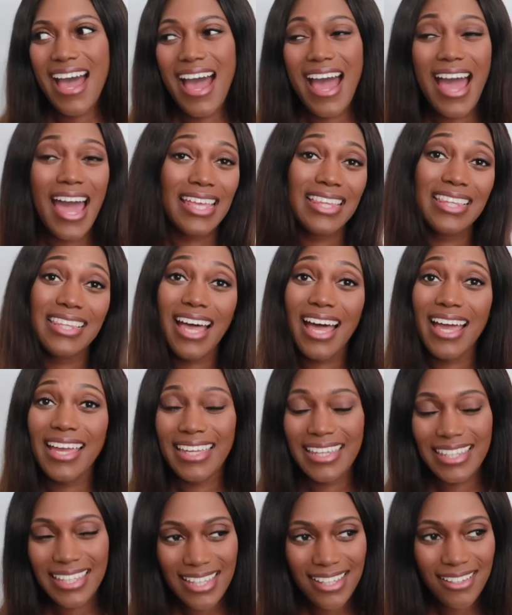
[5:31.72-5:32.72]
I
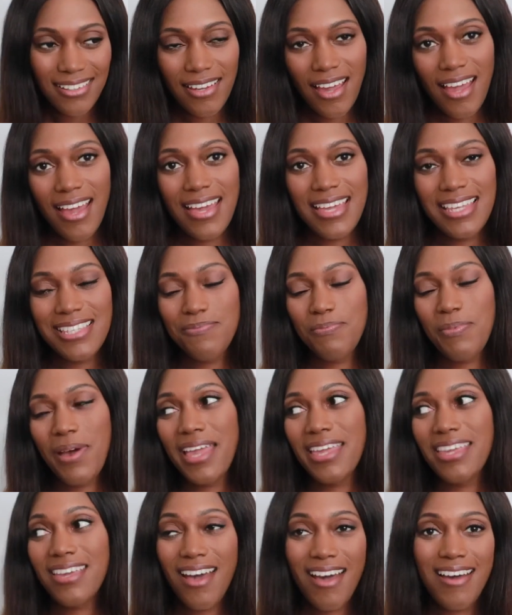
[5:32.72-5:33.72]
like it, guys, but
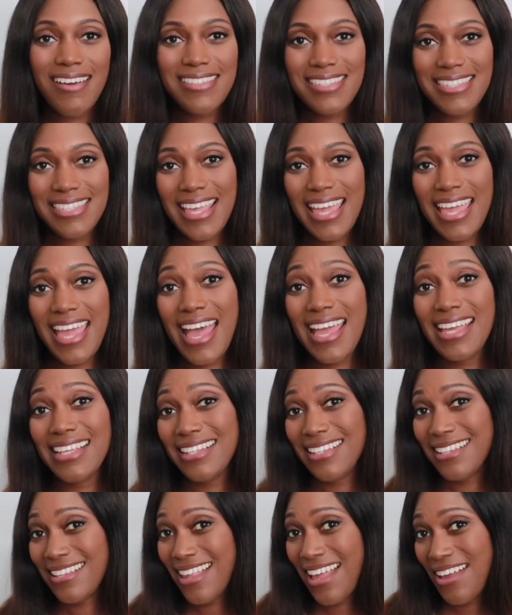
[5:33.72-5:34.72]
I can't say I
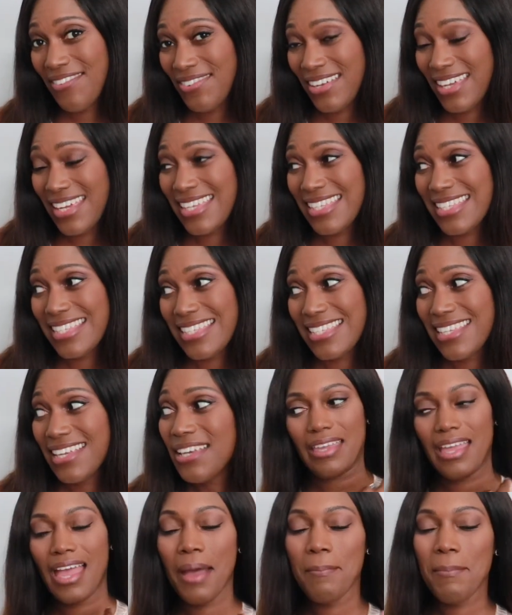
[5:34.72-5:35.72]
love it.
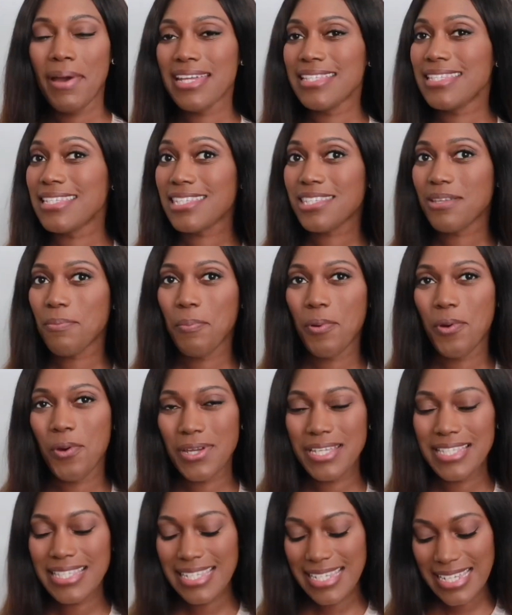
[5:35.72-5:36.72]
Am I
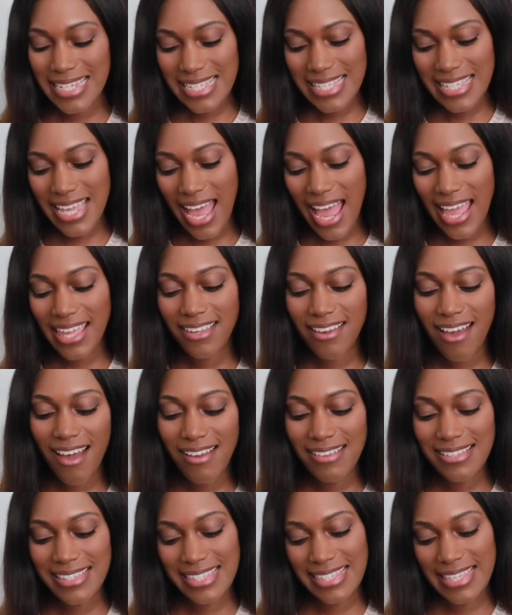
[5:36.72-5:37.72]
disappointed? I
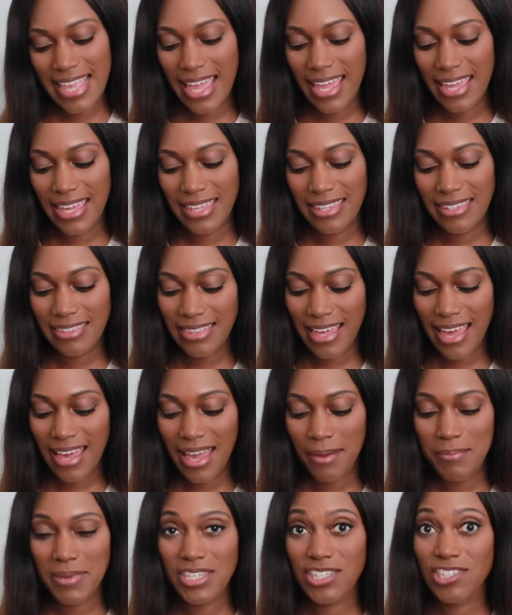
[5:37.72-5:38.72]
can't say that
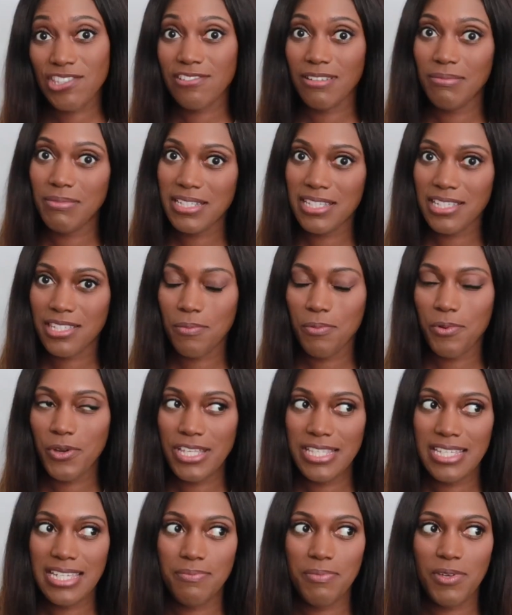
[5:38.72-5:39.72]
I'm extremely
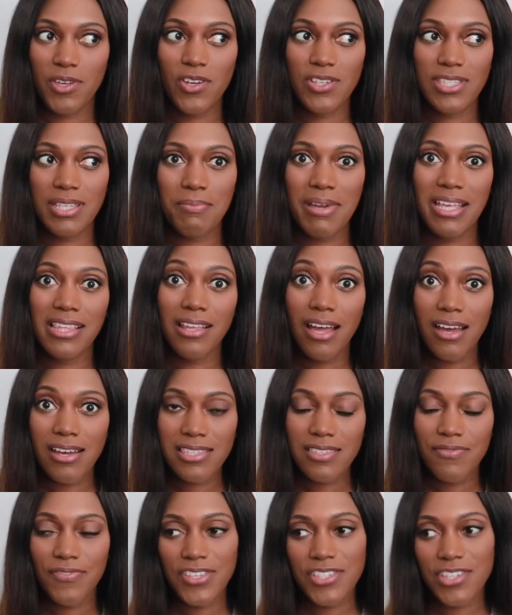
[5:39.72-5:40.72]
disappointed, because in my
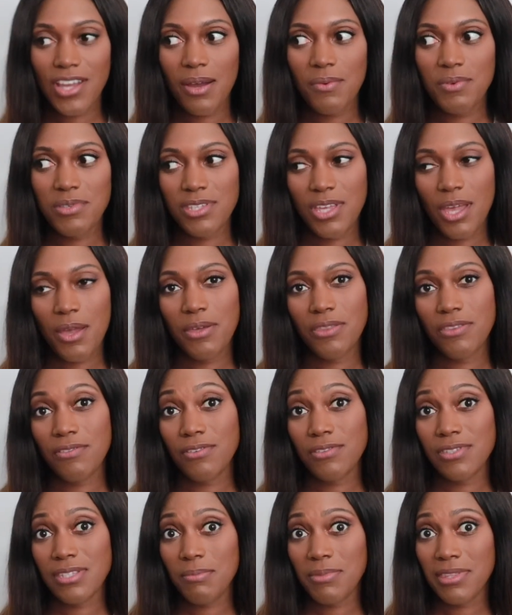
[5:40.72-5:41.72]
last video, I was going
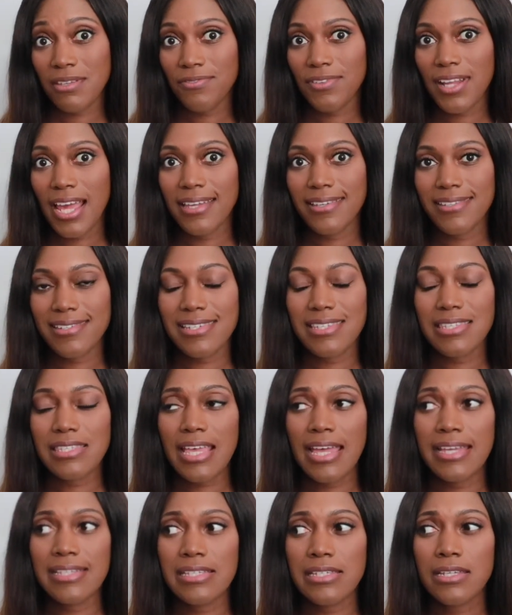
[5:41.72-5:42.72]
through some of the flankers,
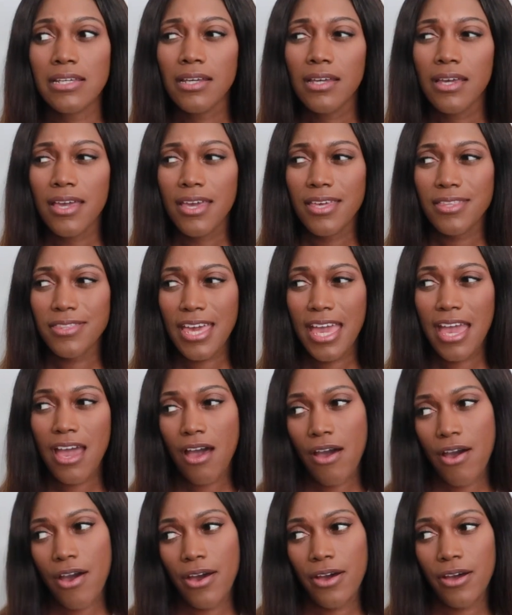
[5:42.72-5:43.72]
and there
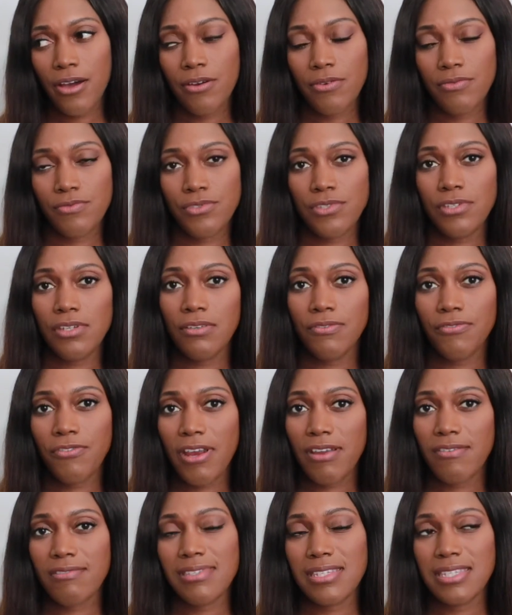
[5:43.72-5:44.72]
are two
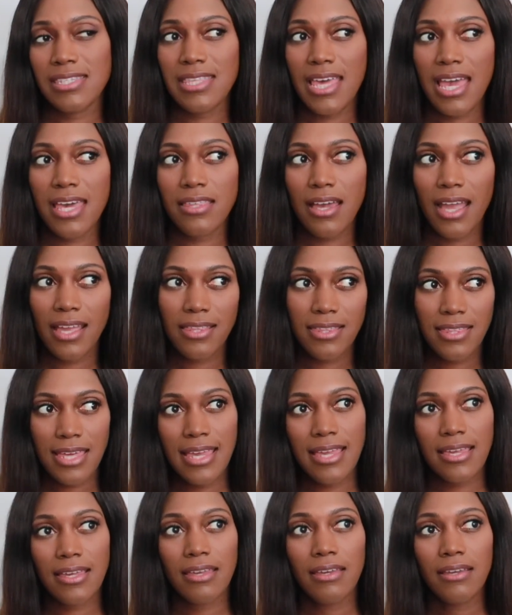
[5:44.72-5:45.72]
fragrances there that I
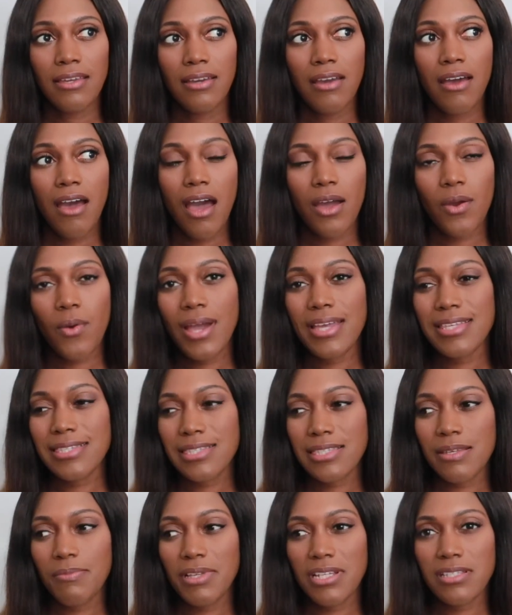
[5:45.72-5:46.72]
think are quite
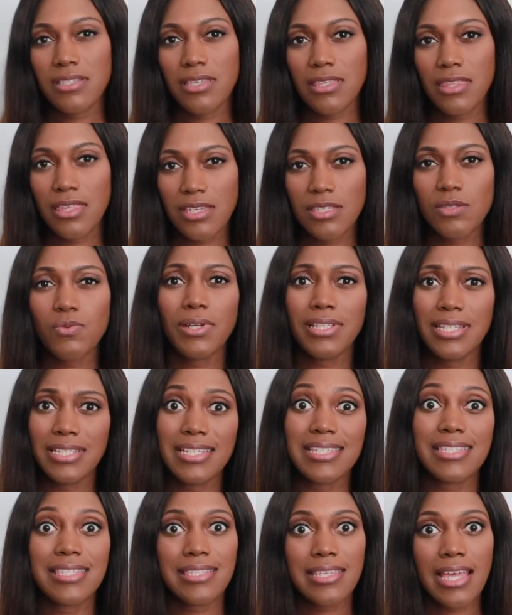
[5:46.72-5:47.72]
similar to this one in
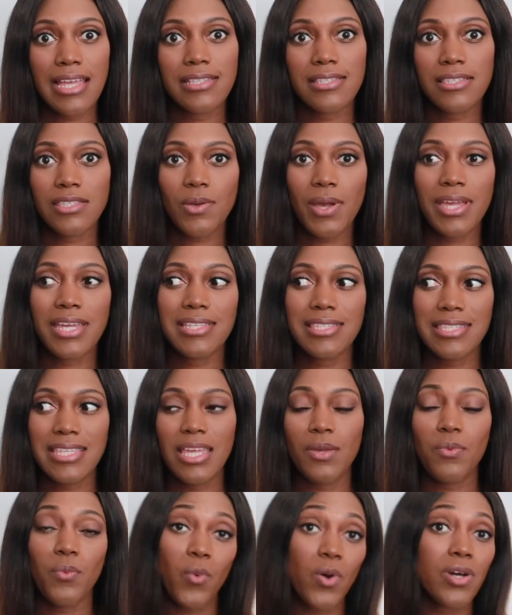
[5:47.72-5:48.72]
a sense. So I can
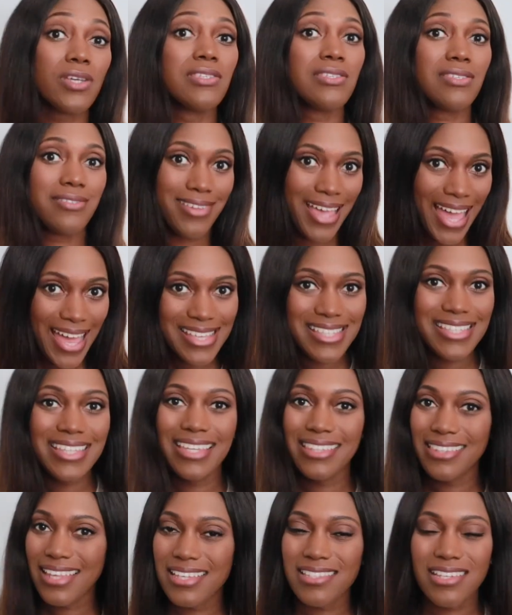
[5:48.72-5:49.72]
see it was heading
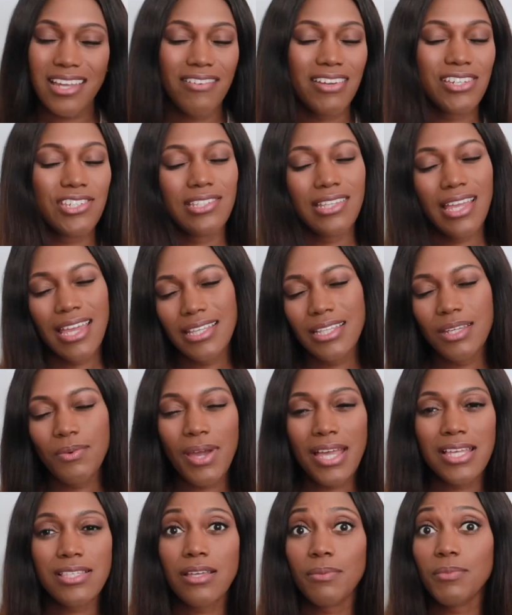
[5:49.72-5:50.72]
in that direction
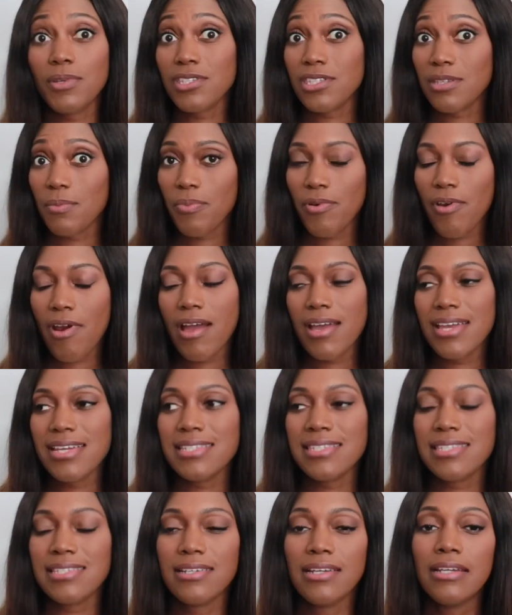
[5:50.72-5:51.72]
anyway, so I'm not
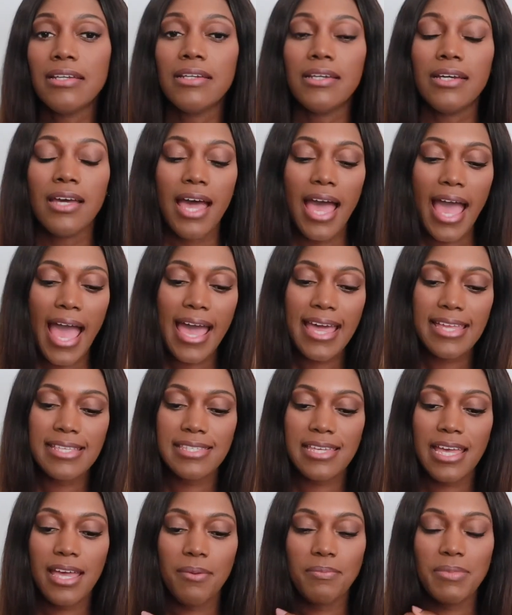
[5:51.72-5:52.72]
surprised. And
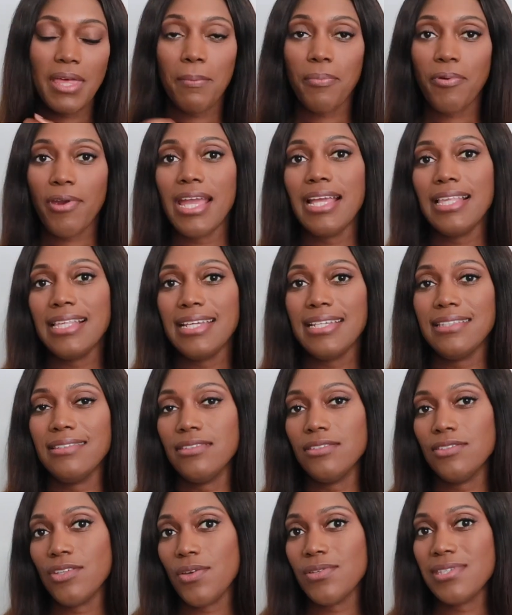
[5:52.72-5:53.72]
that
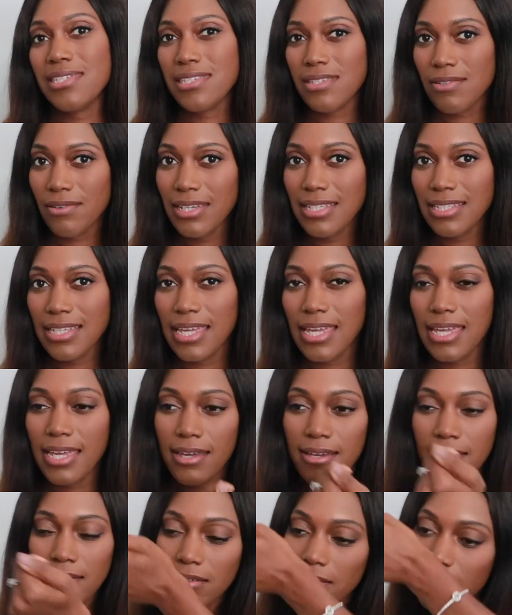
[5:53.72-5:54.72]
praline note is still in
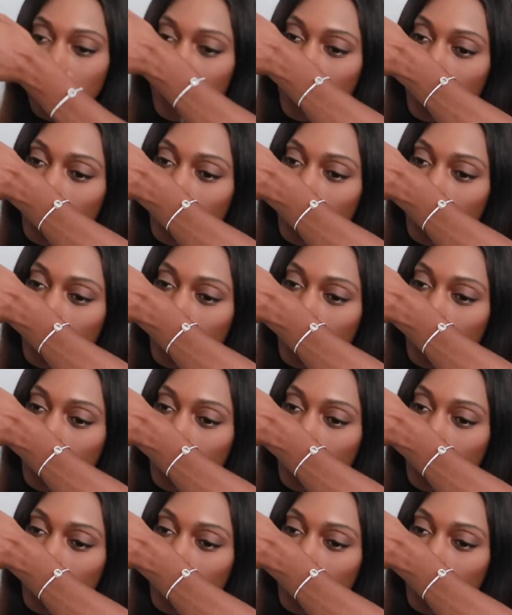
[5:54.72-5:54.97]
here.